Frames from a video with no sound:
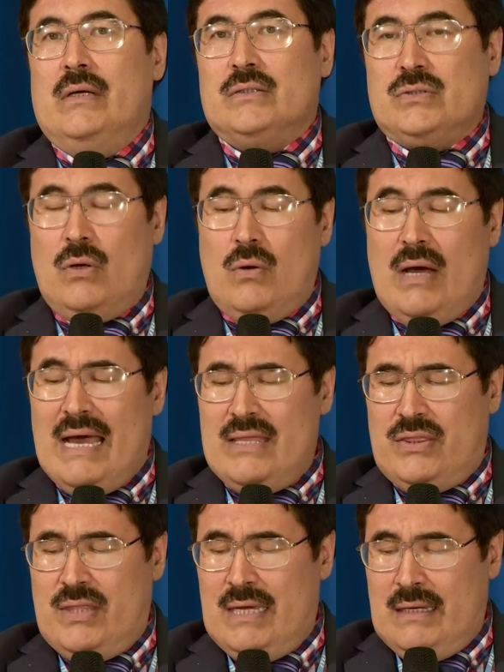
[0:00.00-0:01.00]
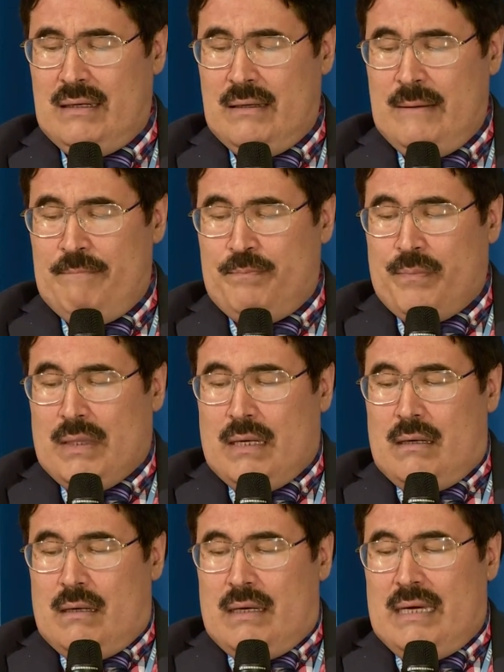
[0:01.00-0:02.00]
So I think
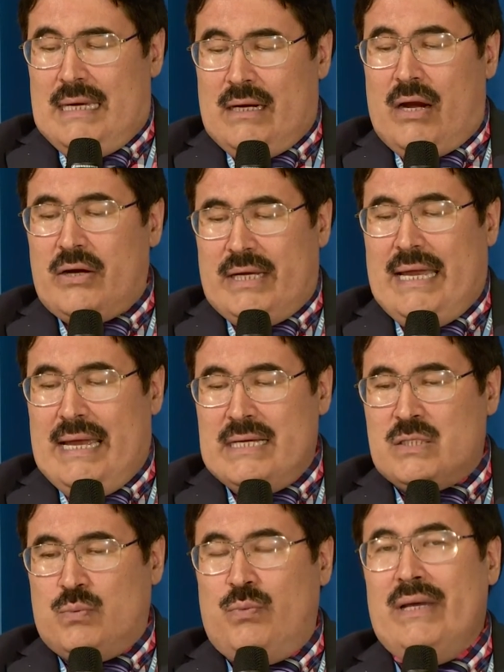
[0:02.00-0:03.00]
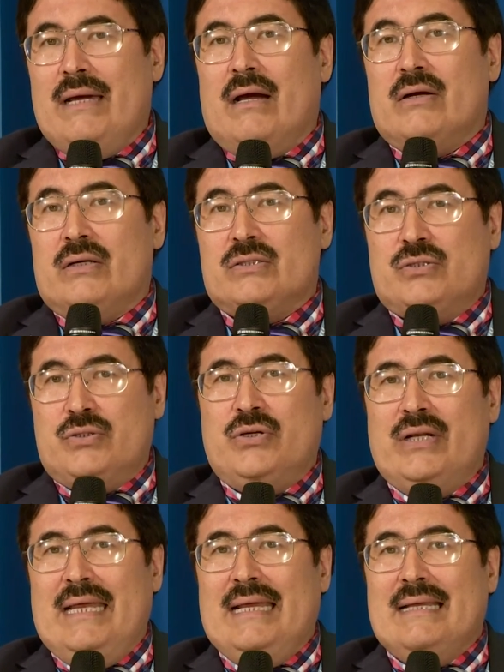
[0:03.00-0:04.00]
in our case, we are
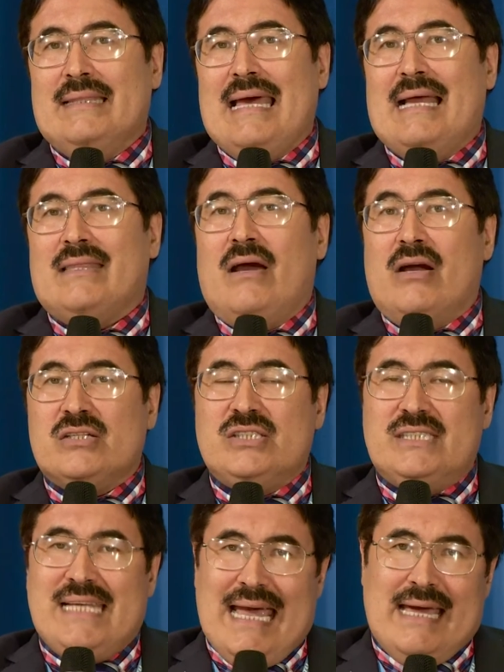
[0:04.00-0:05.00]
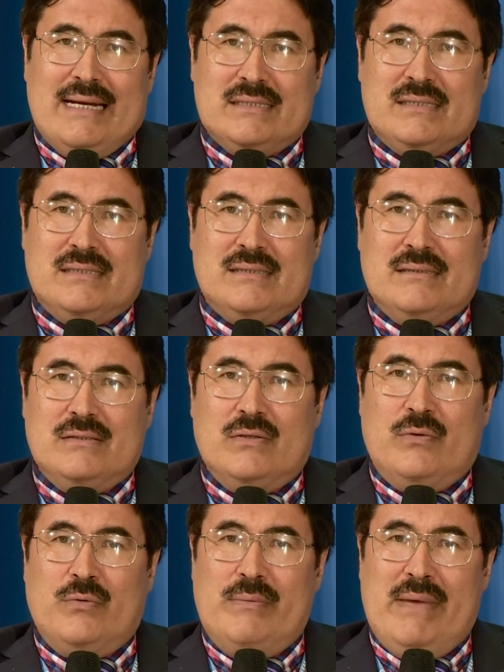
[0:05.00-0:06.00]
asserting that our status
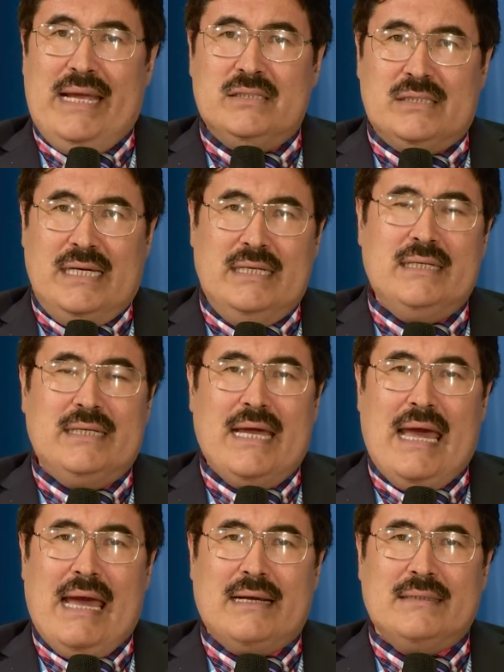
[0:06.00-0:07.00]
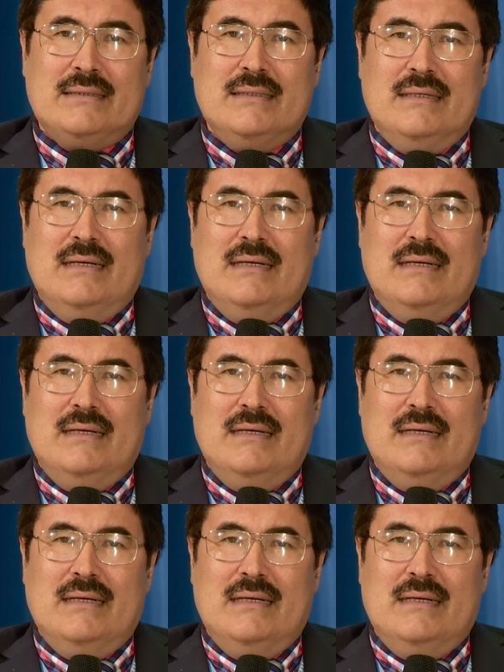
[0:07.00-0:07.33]
remains intact